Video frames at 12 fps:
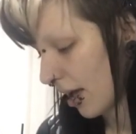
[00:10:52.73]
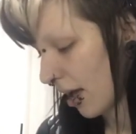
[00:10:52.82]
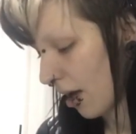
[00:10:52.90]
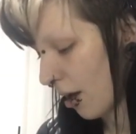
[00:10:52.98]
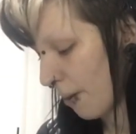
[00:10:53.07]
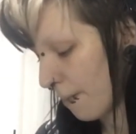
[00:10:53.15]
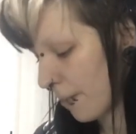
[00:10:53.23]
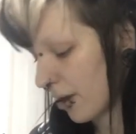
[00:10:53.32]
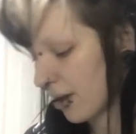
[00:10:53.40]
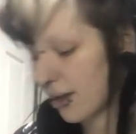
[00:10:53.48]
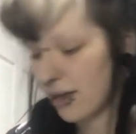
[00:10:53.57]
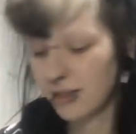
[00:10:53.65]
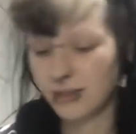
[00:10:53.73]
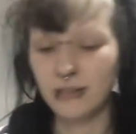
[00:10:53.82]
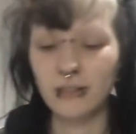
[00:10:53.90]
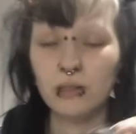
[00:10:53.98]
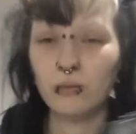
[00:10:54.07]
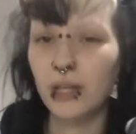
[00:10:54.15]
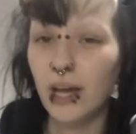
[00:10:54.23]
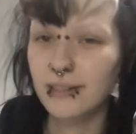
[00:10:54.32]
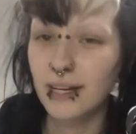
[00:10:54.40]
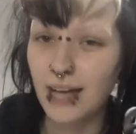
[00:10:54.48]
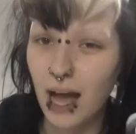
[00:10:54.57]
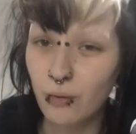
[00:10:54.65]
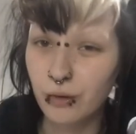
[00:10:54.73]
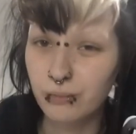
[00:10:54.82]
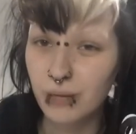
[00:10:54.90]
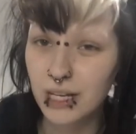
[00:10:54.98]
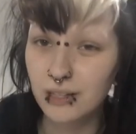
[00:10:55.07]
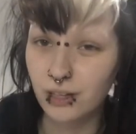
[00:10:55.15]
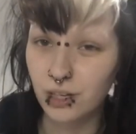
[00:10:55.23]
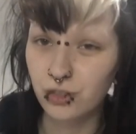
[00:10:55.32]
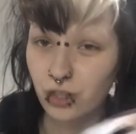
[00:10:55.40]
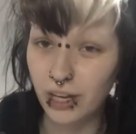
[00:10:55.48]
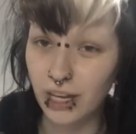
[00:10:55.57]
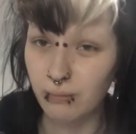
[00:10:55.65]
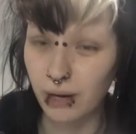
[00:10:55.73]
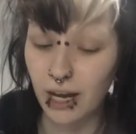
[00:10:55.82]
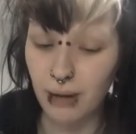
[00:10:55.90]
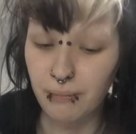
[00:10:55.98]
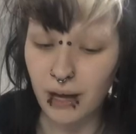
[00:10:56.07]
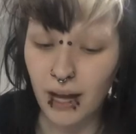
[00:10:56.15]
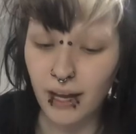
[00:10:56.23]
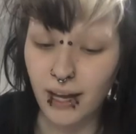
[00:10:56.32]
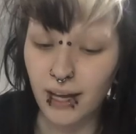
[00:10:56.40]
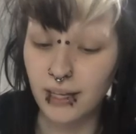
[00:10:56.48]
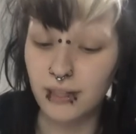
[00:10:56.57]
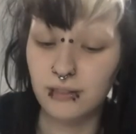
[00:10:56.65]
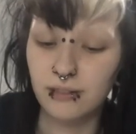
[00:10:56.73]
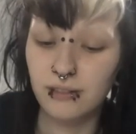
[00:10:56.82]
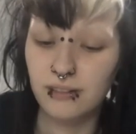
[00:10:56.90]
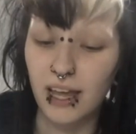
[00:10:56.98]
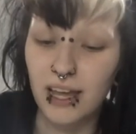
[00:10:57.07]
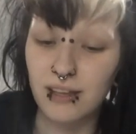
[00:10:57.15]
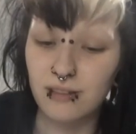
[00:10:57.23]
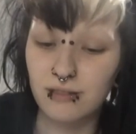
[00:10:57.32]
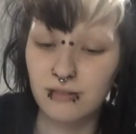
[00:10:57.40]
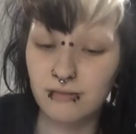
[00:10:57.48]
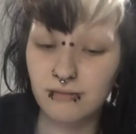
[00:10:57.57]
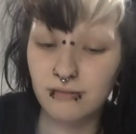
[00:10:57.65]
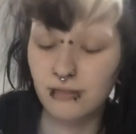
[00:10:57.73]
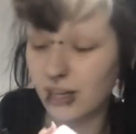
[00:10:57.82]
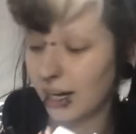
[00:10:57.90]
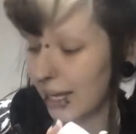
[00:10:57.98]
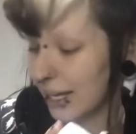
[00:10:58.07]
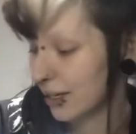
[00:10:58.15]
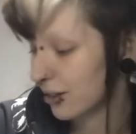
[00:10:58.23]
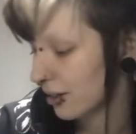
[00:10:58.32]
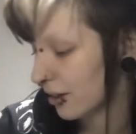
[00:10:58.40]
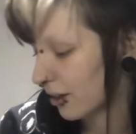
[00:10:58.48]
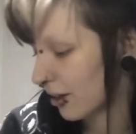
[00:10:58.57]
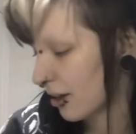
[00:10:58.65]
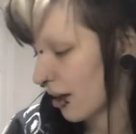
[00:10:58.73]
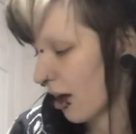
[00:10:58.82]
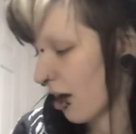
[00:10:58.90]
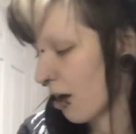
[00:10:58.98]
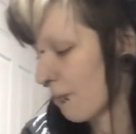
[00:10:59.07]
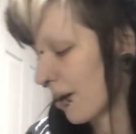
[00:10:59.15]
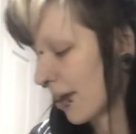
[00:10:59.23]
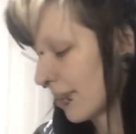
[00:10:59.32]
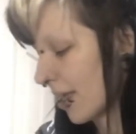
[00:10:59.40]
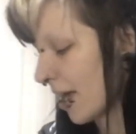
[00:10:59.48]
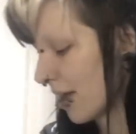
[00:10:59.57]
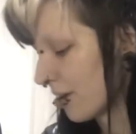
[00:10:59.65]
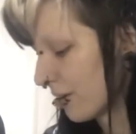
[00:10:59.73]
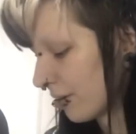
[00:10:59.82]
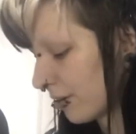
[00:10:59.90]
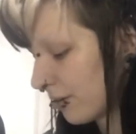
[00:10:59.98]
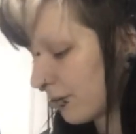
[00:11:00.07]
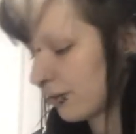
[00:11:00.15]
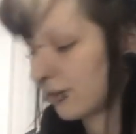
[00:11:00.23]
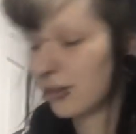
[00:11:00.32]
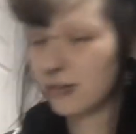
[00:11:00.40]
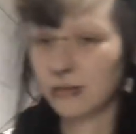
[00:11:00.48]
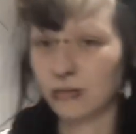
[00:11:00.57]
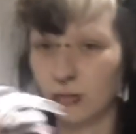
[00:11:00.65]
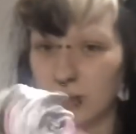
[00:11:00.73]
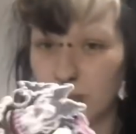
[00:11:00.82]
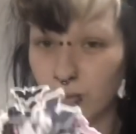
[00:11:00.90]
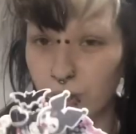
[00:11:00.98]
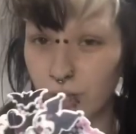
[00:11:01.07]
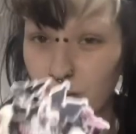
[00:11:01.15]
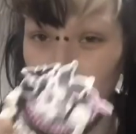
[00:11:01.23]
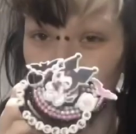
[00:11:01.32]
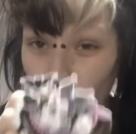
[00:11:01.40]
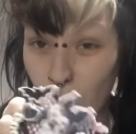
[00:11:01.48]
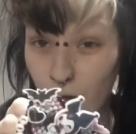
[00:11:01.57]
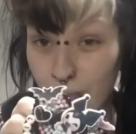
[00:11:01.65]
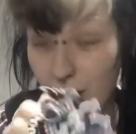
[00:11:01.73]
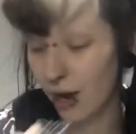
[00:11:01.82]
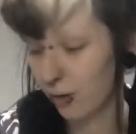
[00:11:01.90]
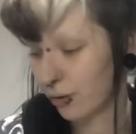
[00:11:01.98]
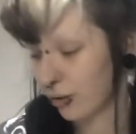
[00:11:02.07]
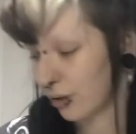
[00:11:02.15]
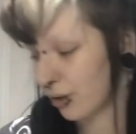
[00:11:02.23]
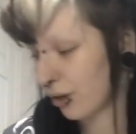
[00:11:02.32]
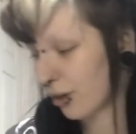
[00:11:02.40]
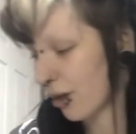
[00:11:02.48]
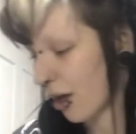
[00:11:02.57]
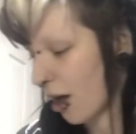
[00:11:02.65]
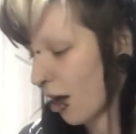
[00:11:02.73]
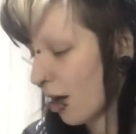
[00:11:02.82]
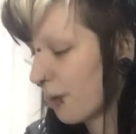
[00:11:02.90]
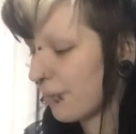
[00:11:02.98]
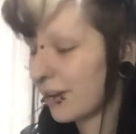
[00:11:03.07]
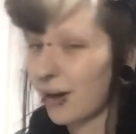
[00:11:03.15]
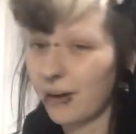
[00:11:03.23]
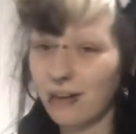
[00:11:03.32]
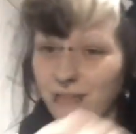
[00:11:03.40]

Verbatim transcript: Um, this is the one that I take out with me because I can chuck it in my handbag and it stays clean. Um, and then this is normally the one that at home now. Uh, but now I